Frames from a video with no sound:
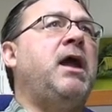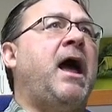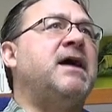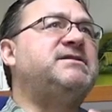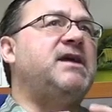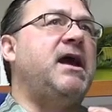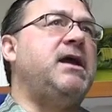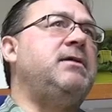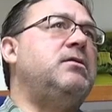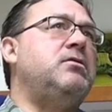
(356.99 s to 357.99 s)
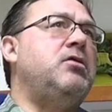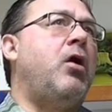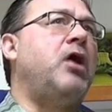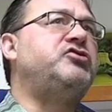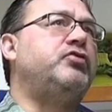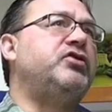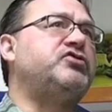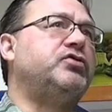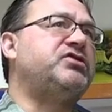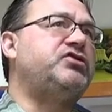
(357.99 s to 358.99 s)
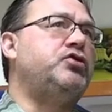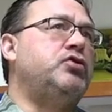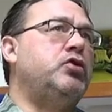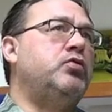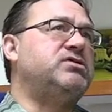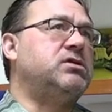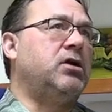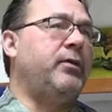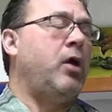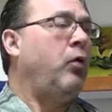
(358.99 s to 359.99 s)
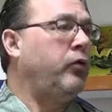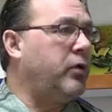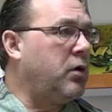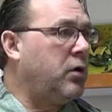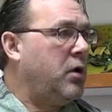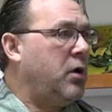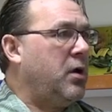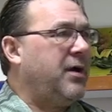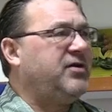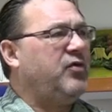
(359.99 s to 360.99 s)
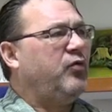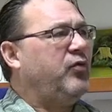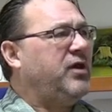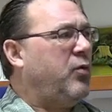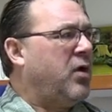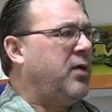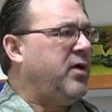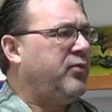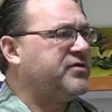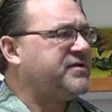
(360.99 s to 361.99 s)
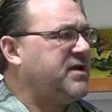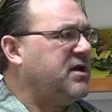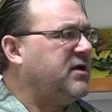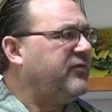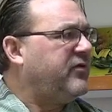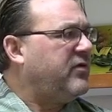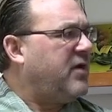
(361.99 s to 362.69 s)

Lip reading: as a non-traditional student who was a little bit older, didn't really want to be perceived